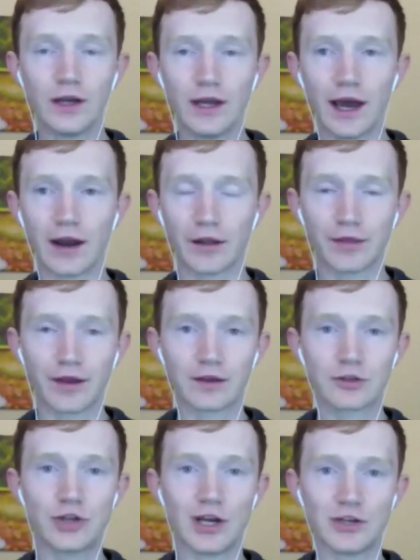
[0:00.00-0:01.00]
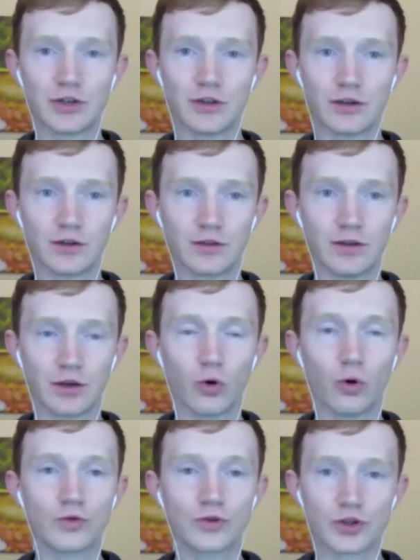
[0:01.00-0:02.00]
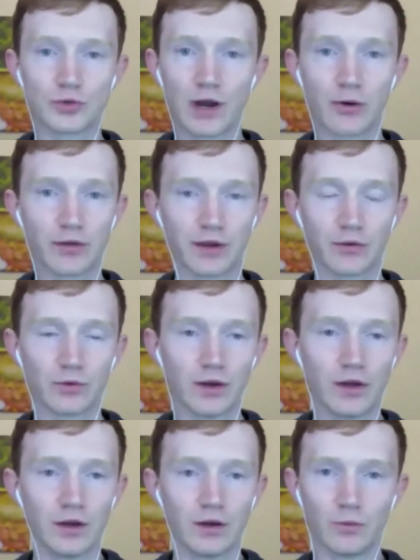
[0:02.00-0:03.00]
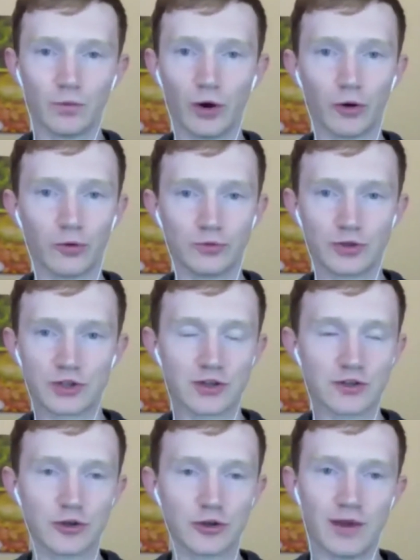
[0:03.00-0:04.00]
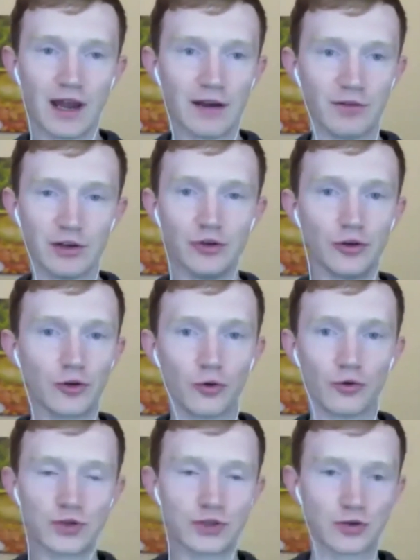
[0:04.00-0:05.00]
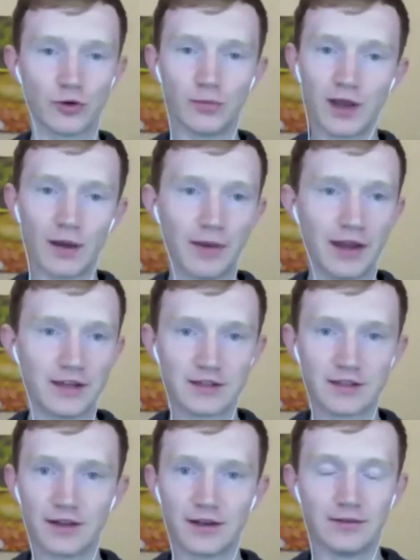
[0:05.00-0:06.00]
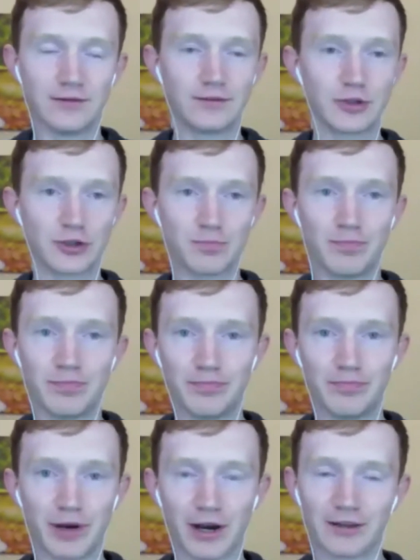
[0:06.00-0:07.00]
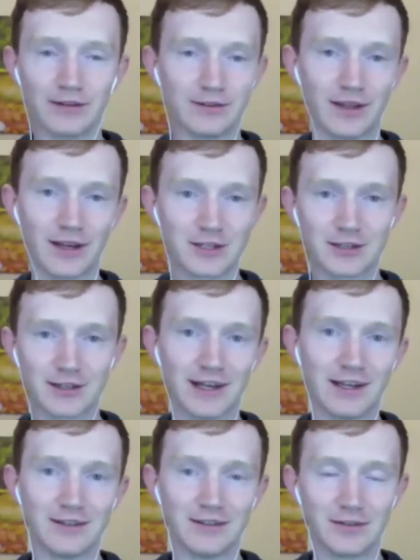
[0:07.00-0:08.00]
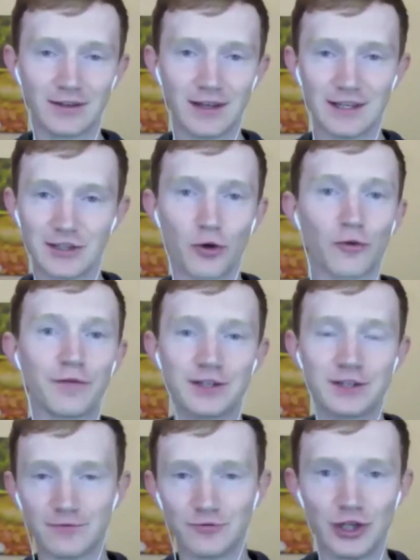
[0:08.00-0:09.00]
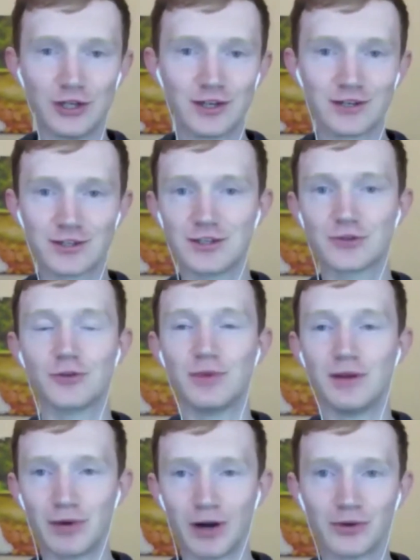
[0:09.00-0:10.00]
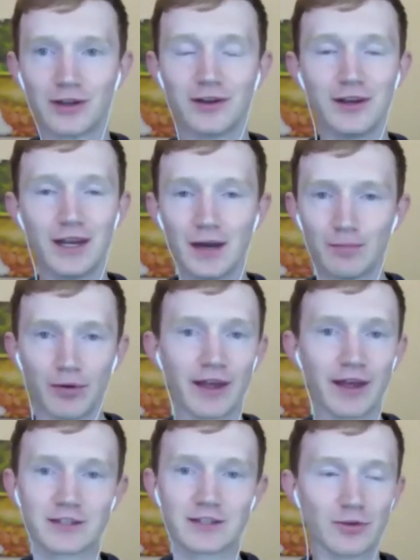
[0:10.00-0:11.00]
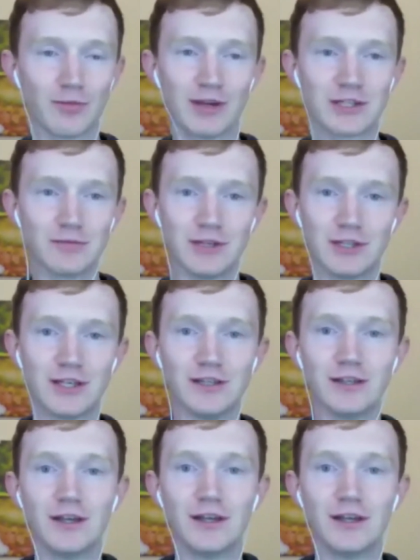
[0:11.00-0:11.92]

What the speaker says: And I think changing the coach as well. I think we'll just assume every new coach is going to be amazing and just bring this great. He's an offensive genius. He's going to be brilliant. But that still remains to be seen.